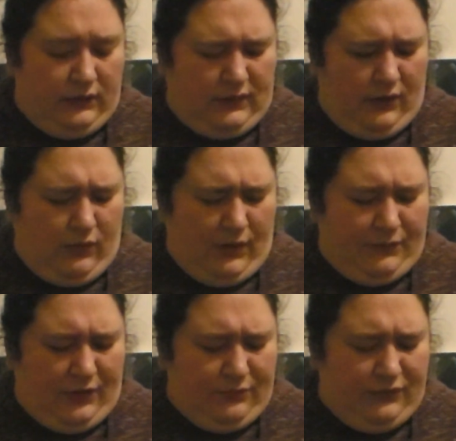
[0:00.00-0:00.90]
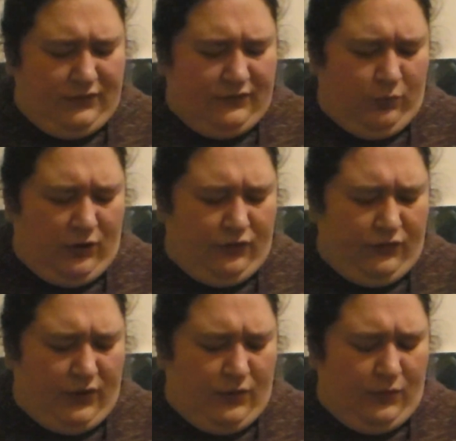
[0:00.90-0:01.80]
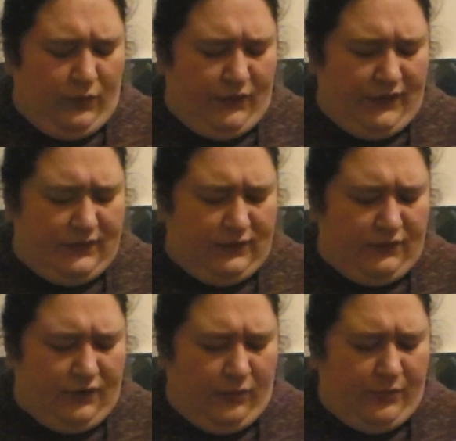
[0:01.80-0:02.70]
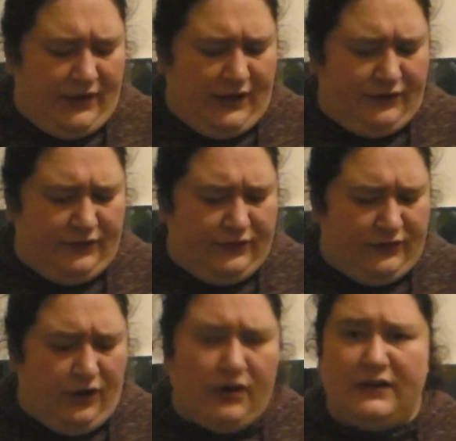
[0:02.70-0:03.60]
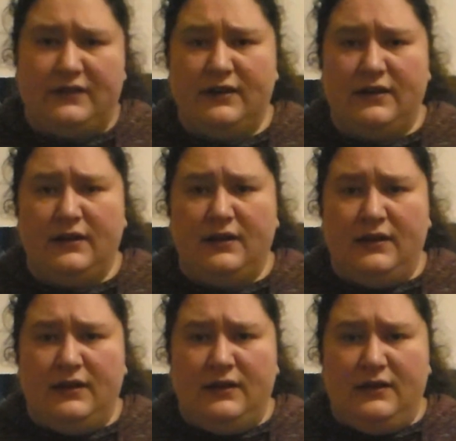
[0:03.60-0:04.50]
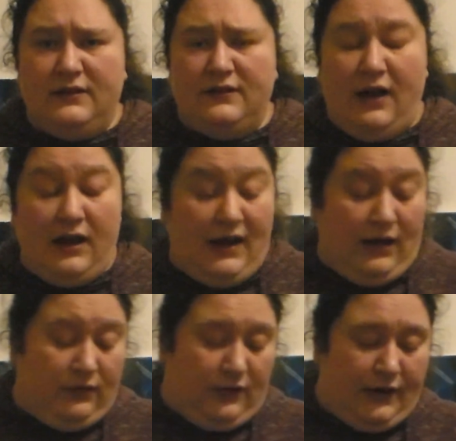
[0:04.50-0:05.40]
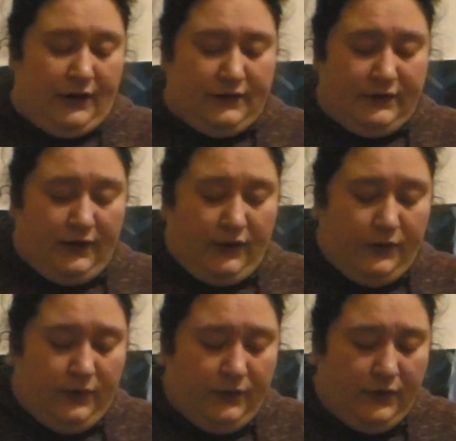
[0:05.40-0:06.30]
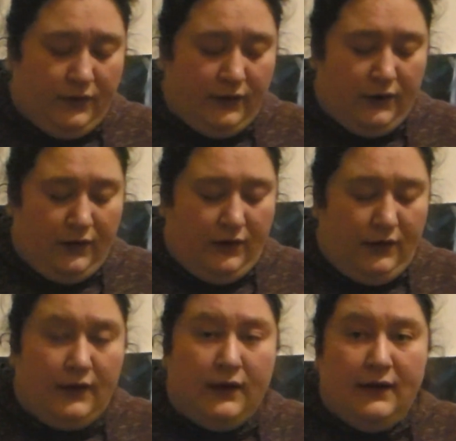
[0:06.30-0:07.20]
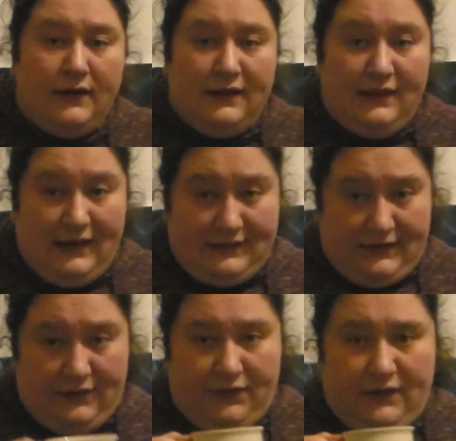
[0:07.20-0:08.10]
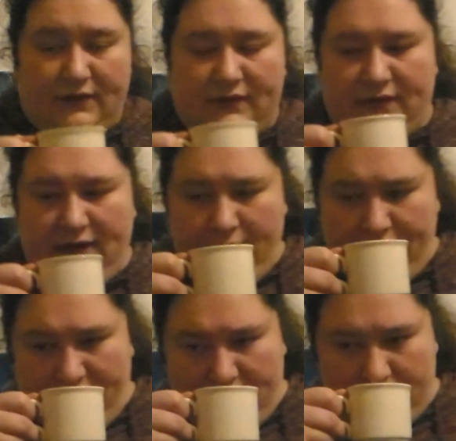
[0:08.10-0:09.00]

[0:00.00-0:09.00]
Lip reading: so I'm just wondering what this sort of combination's going to turn out like. So let's give this a sniff.